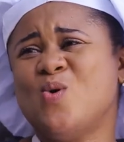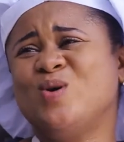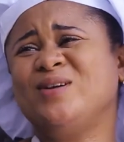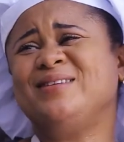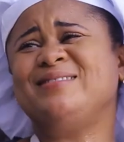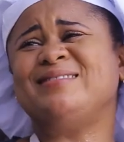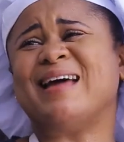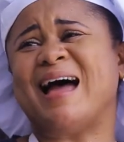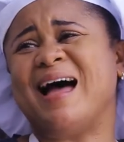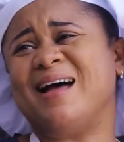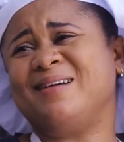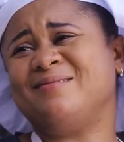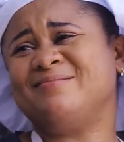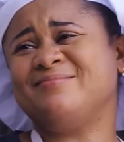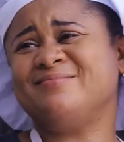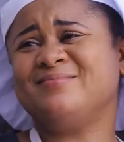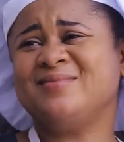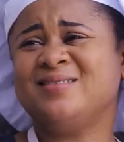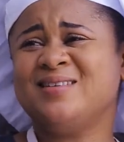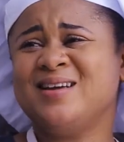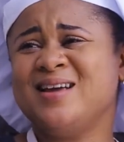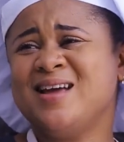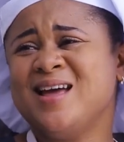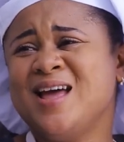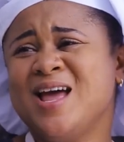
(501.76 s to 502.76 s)
wonder.
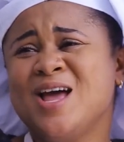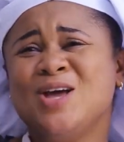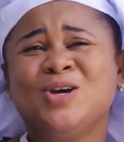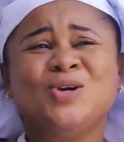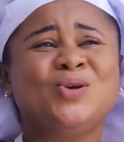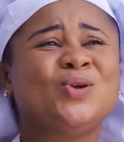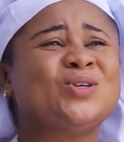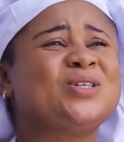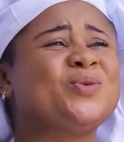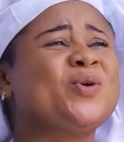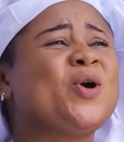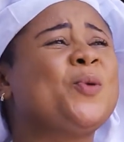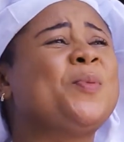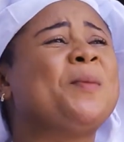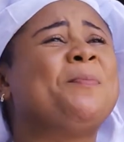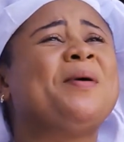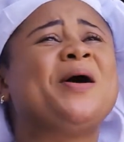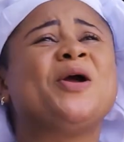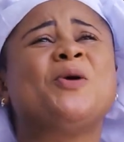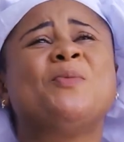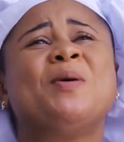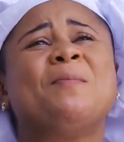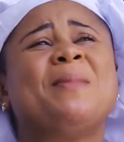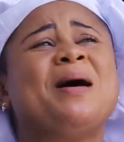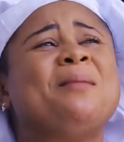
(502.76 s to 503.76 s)
You know, so your
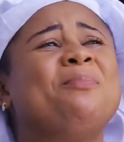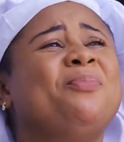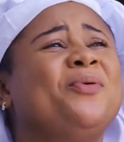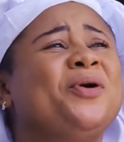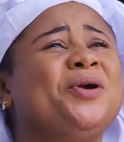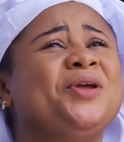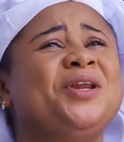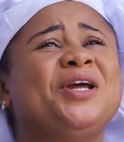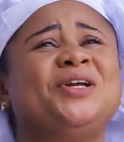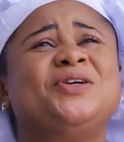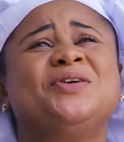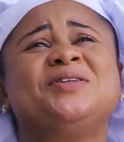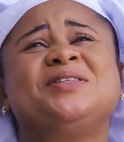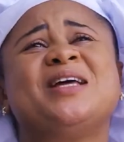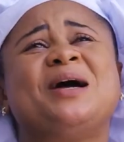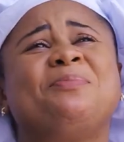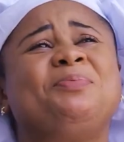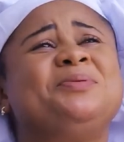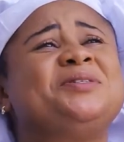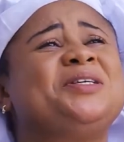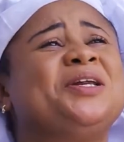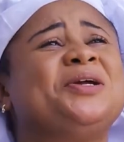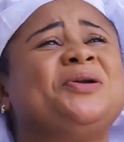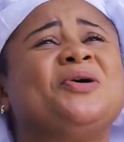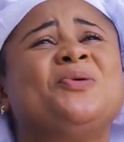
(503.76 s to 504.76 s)
papa and your mama boy, they just
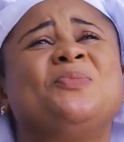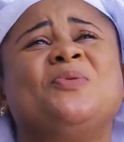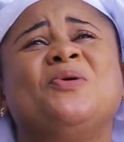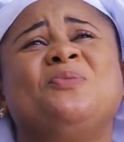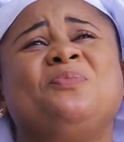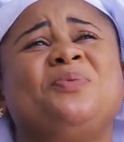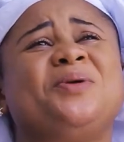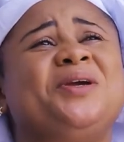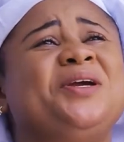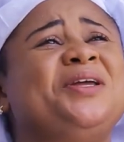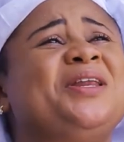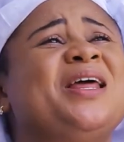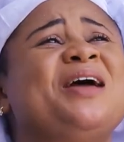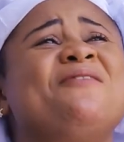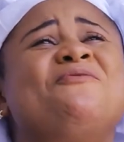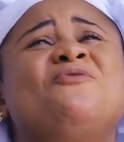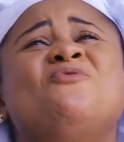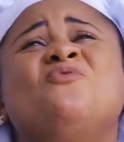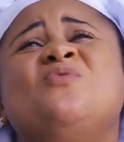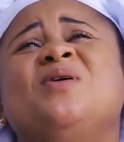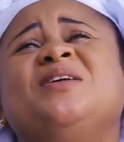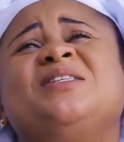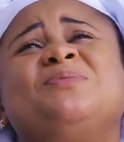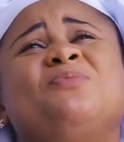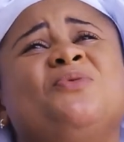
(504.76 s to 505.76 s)
appear to the double picky. They
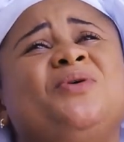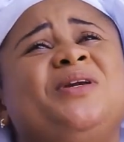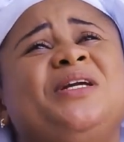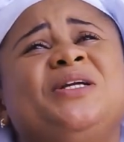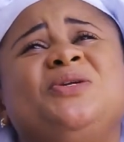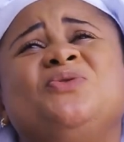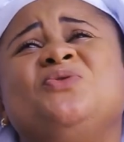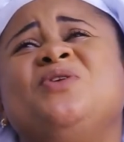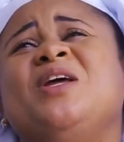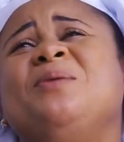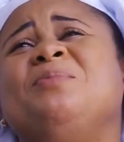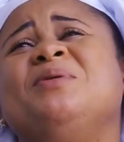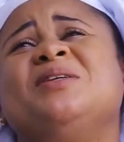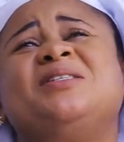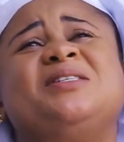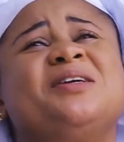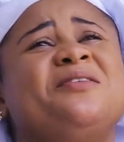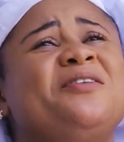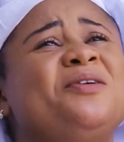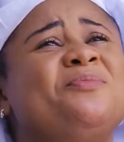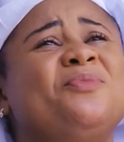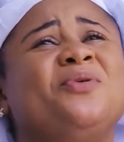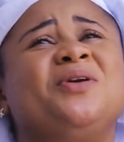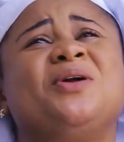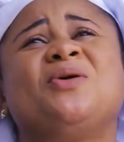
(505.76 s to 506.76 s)
even waste money, do the meal
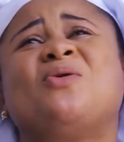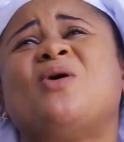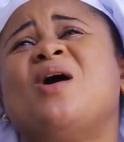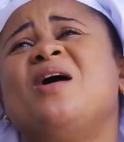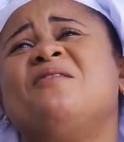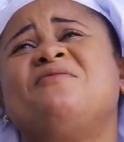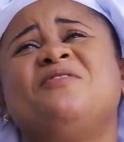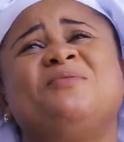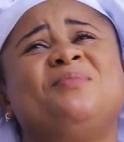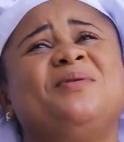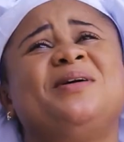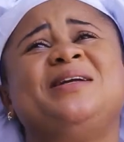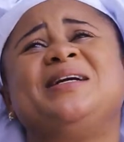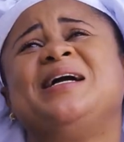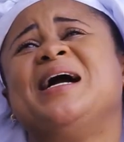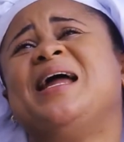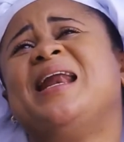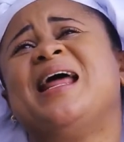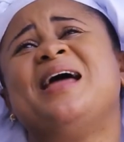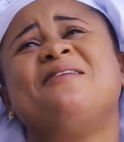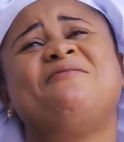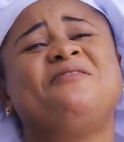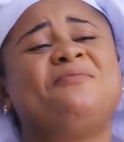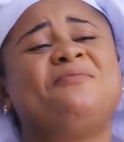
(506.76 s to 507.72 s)
ceremony, call everybody, gather